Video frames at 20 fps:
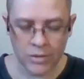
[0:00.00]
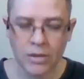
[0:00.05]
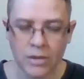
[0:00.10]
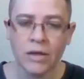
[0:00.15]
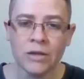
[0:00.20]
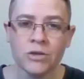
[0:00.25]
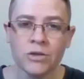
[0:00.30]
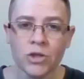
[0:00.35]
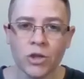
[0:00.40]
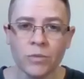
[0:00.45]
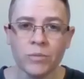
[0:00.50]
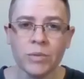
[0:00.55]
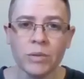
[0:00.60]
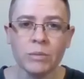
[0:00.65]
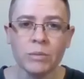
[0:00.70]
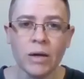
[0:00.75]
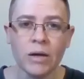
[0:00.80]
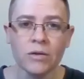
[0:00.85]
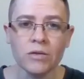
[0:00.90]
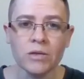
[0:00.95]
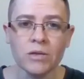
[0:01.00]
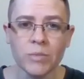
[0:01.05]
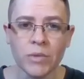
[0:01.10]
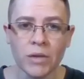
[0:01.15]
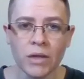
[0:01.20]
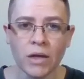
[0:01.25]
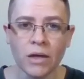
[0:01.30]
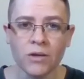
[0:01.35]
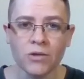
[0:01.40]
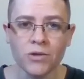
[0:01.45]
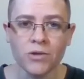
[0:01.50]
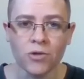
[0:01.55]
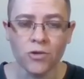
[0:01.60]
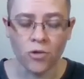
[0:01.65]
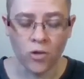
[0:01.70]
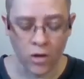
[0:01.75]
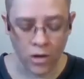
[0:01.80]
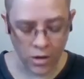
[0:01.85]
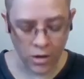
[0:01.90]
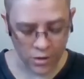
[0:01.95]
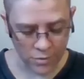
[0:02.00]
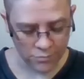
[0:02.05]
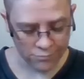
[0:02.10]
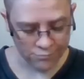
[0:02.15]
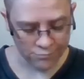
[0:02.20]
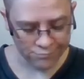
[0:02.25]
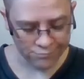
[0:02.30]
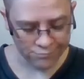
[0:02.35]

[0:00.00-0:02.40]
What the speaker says: Then Jumping Mouse began to cry.